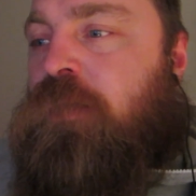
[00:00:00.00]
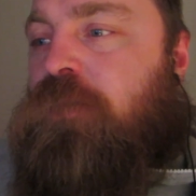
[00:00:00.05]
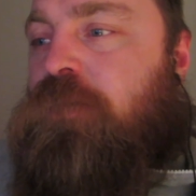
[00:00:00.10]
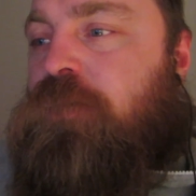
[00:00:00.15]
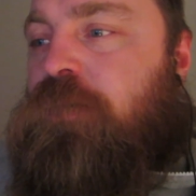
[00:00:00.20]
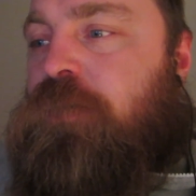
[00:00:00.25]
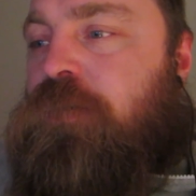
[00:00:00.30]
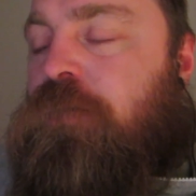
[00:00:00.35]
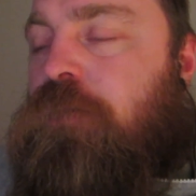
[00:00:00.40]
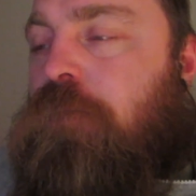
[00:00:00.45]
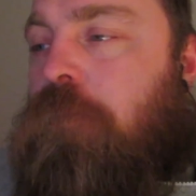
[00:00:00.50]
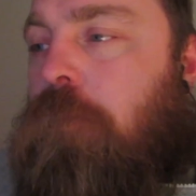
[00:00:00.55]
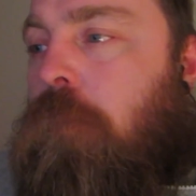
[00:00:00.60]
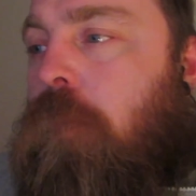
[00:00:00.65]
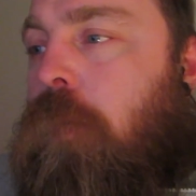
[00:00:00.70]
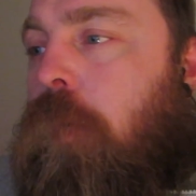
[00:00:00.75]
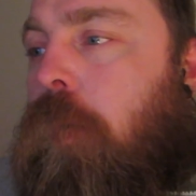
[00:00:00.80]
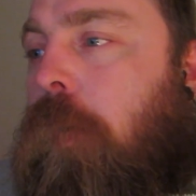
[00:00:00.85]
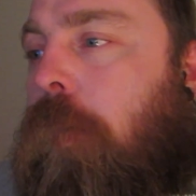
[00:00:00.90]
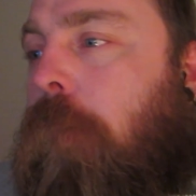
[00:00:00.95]
So
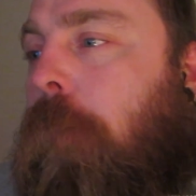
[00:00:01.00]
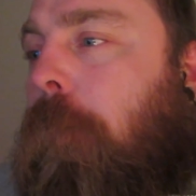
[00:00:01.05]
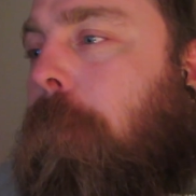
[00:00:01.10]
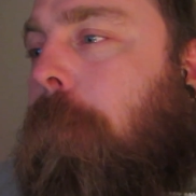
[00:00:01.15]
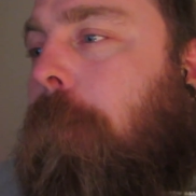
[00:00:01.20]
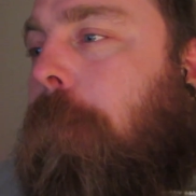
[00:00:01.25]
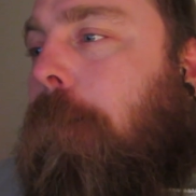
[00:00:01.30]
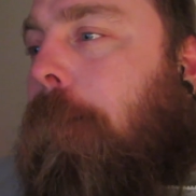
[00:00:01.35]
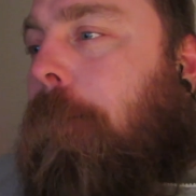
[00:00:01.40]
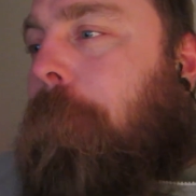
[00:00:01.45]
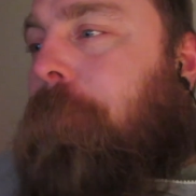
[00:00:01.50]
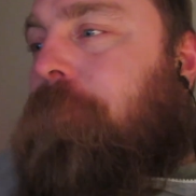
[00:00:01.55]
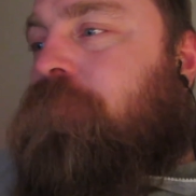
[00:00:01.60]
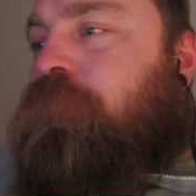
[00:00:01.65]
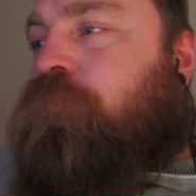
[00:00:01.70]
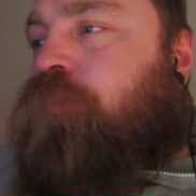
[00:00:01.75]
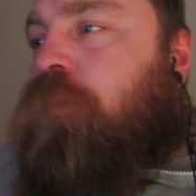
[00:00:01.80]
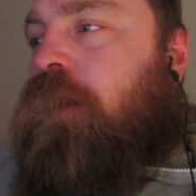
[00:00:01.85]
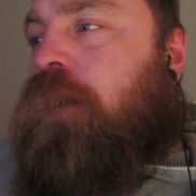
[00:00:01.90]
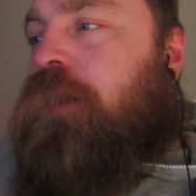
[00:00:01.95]

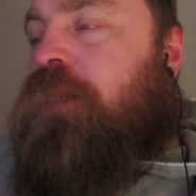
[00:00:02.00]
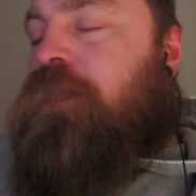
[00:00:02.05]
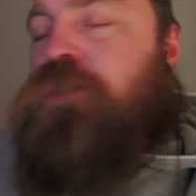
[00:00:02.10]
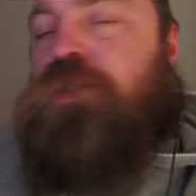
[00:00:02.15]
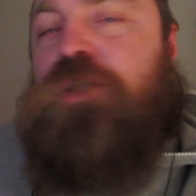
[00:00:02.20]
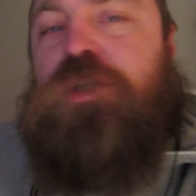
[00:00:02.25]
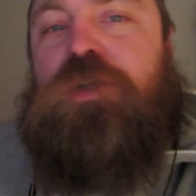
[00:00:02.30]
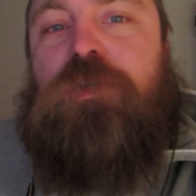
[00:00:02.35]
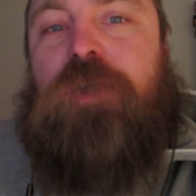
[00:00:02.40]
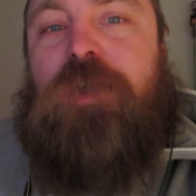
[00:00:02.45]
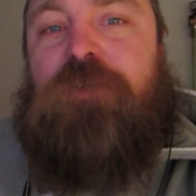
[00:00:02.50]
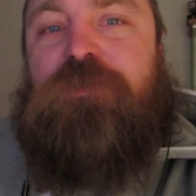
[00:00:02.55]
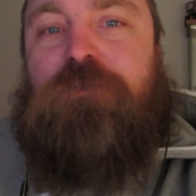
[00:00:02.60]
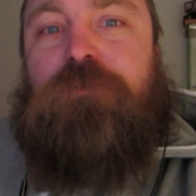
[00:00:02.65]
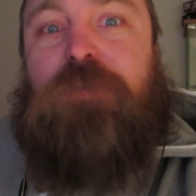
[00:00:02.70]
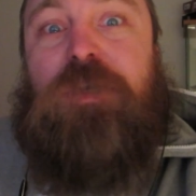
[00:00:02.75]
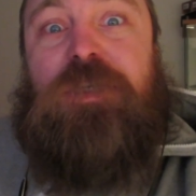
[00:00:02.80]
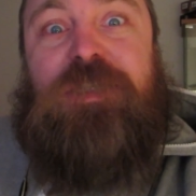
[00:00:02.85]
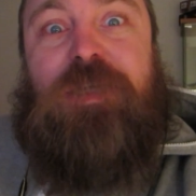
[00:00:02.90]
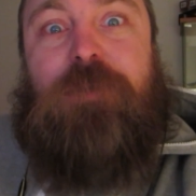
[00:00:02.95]
I need to go and have
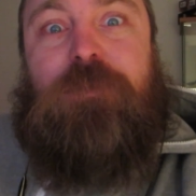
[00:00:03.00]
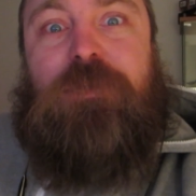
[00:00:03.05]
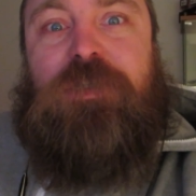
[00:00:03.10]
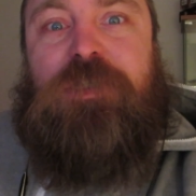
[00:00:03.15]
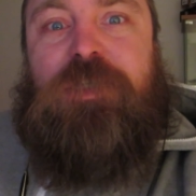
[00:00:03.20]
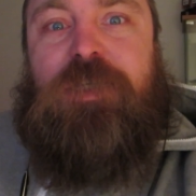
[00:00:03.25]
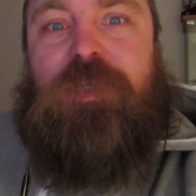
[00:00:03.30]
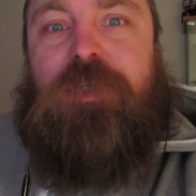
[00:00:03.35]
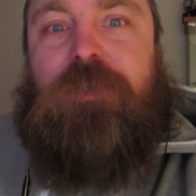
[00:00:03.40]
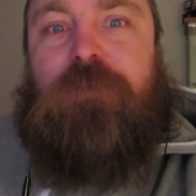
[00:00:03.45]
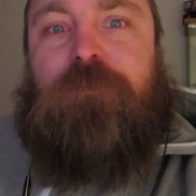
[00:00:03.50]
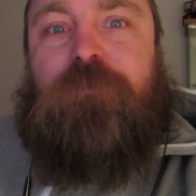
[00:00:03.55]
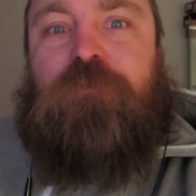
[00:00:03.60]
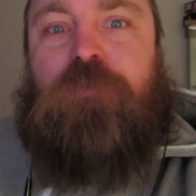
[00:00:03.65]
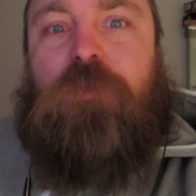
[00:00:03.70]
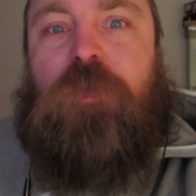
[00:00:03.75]
some blood samples taken.